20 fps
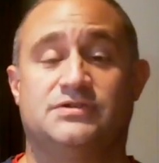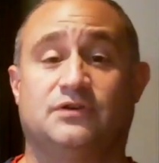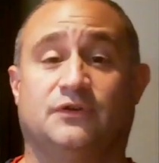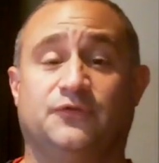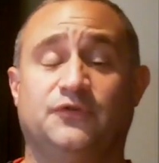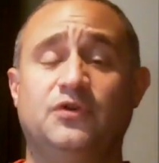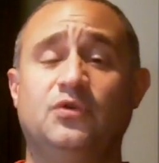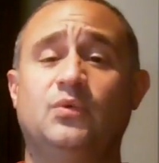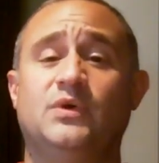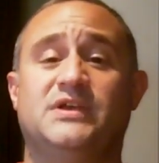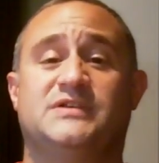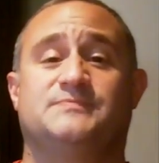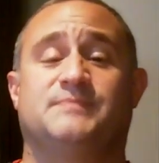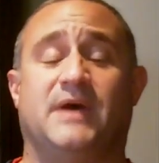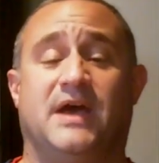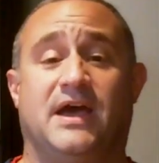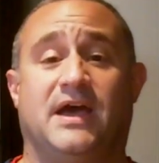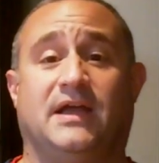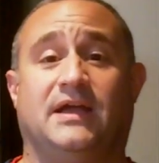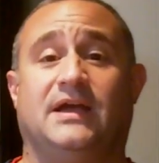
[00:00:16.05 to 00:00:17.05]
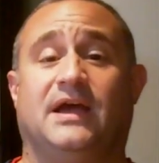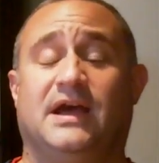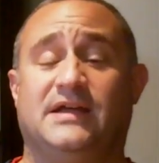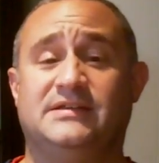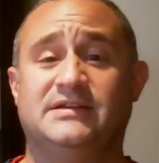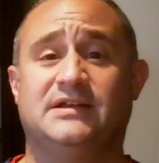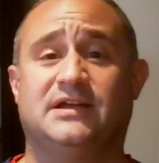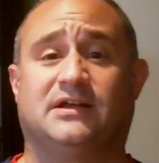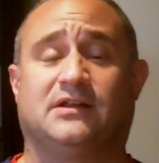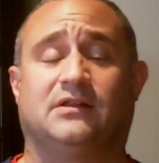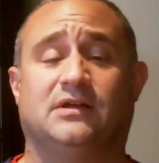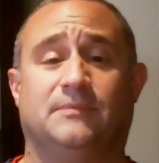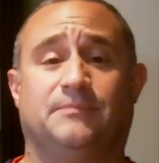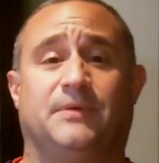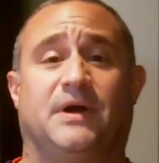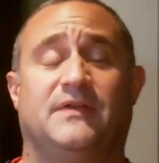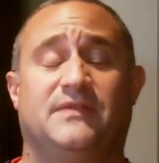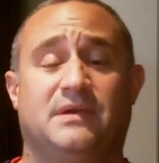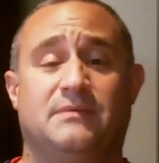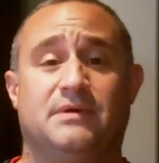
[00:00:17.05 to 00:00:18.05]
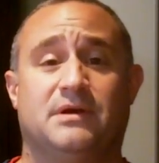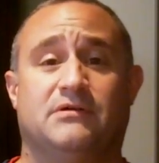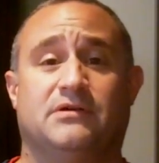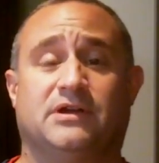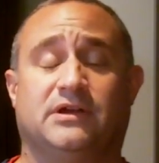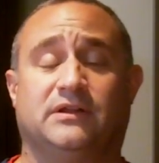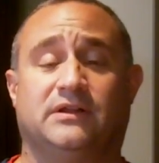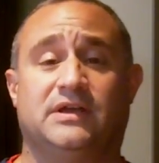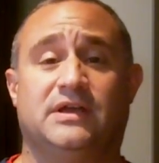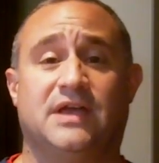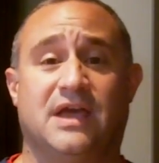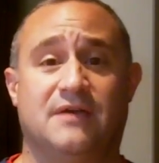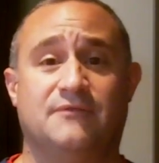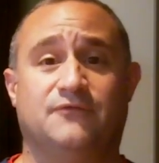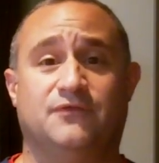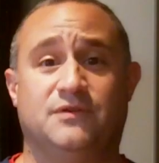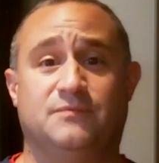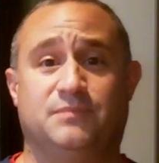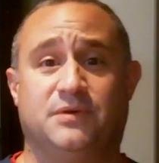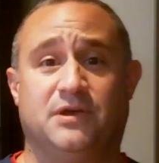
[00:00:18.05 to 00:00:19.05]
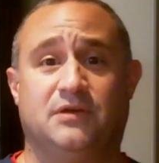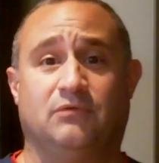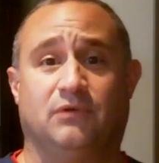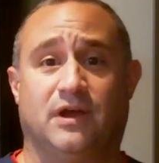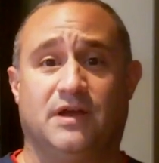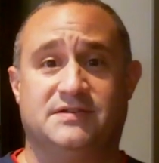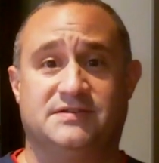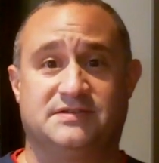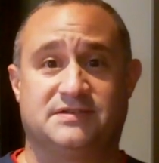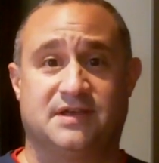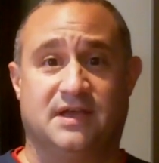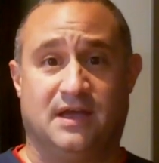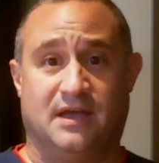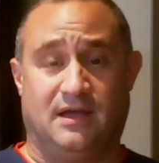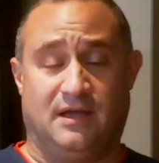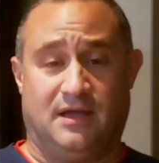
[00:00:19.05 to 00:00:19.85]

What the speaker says: So a few weeks back, I did a clip on the American League MVP race,